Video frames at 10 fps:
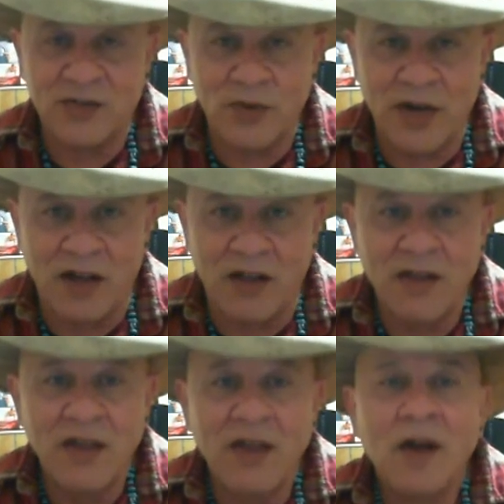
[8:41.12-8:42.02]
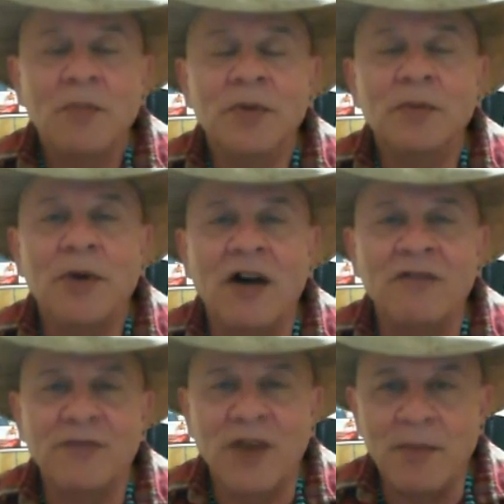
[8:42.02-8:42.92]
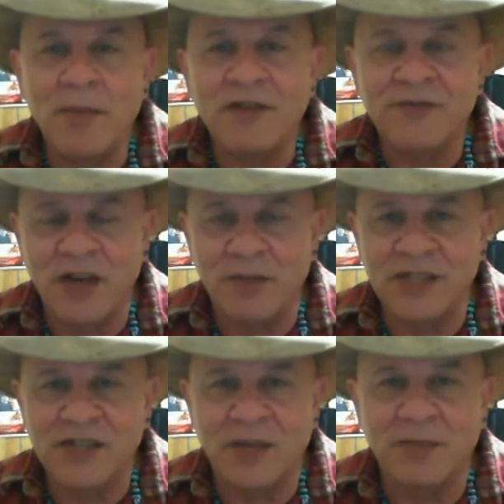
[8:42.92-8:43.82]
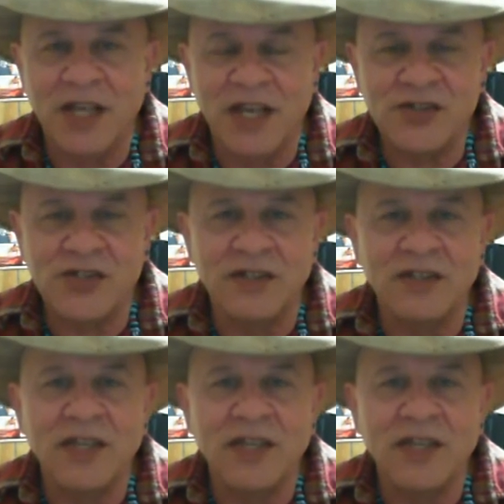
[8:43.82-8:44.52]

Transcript: well but upon frame by frame examination,